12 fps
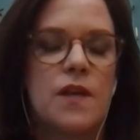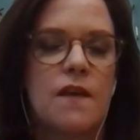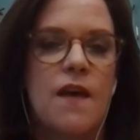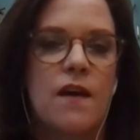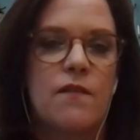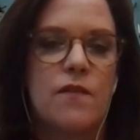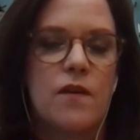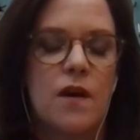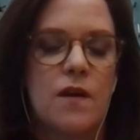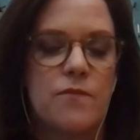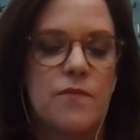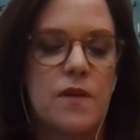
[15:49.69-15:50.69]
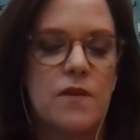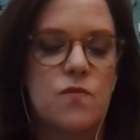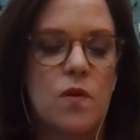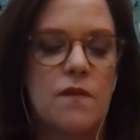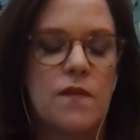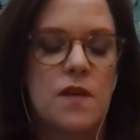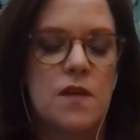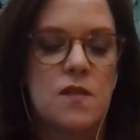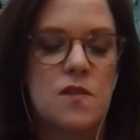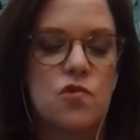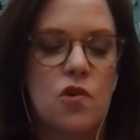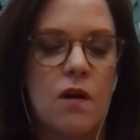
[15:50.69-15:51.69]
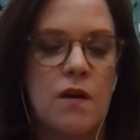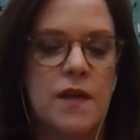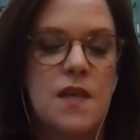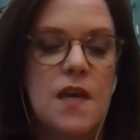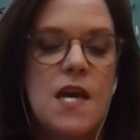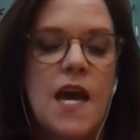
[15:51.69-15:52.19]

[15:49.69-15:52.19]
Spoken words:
and that is one of his drawings.